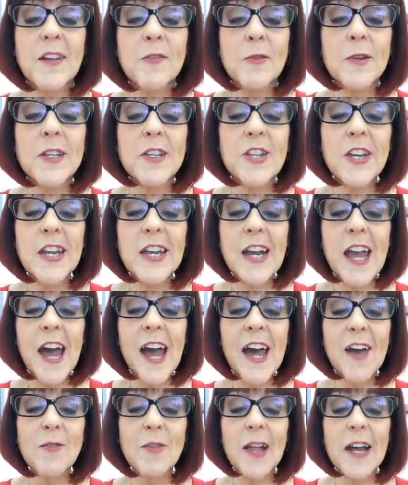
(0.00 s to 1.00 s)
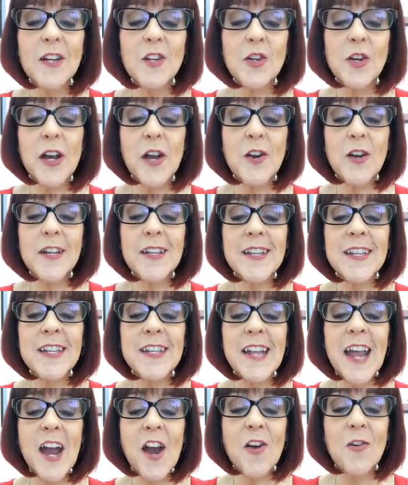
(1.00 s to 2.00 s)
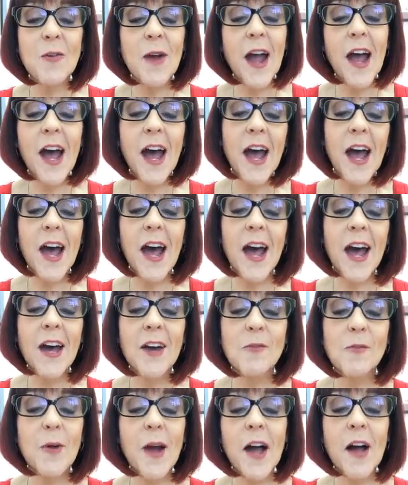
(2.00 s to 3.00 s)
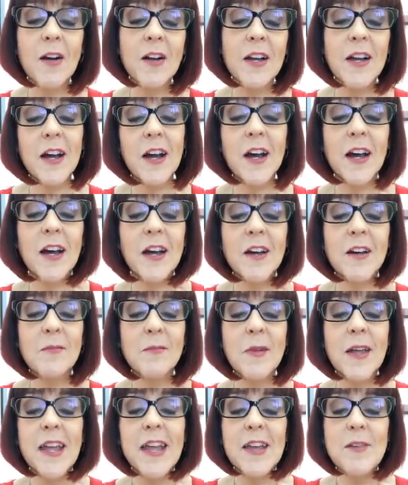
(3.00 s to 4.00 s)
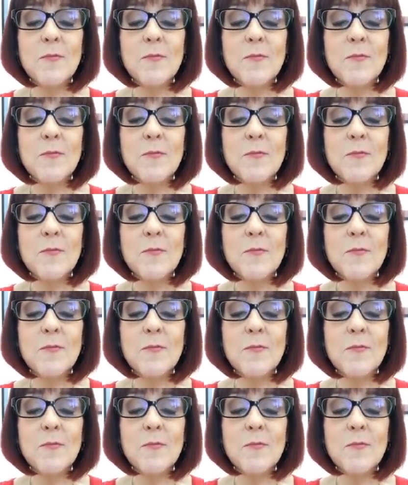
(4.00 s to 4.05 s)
Regina, I'm glad you're here. And Sarah, welcome.